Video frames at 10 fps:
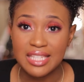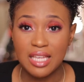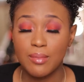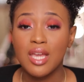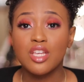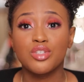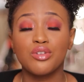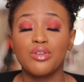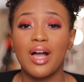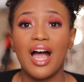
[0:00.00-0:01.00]
them, so
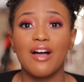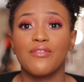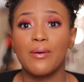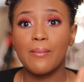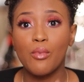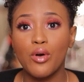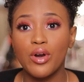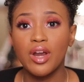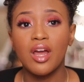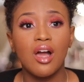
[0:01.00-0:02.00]
you have a more